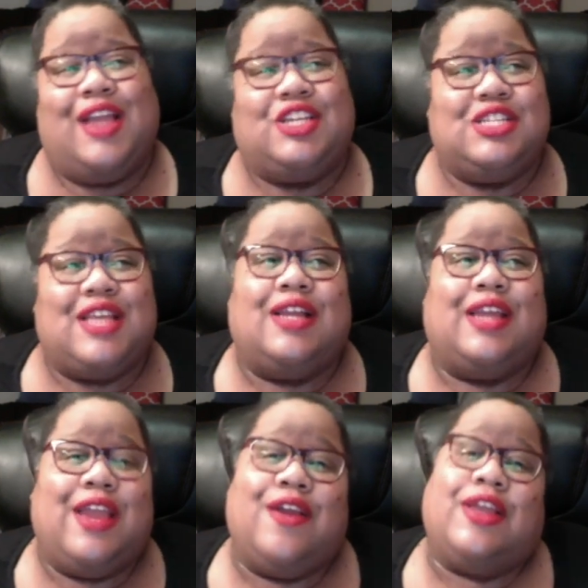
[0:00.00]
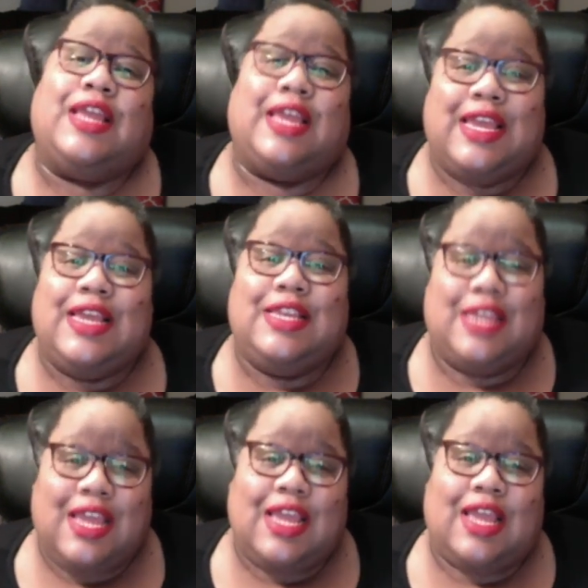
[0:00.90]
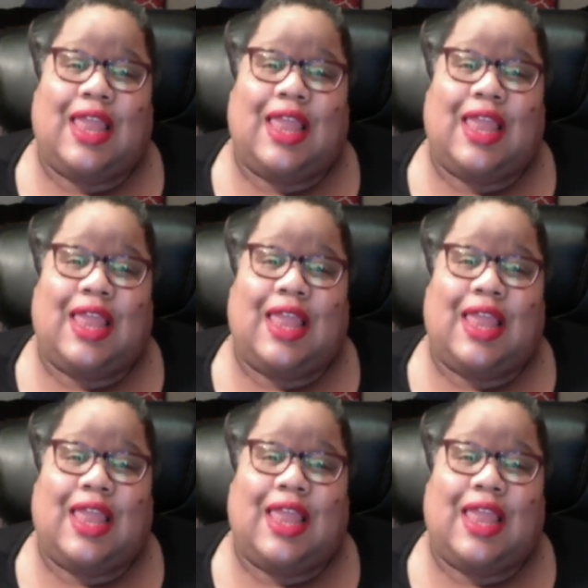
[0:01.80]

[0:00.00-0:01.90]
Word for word: And she's like, Karen, he did.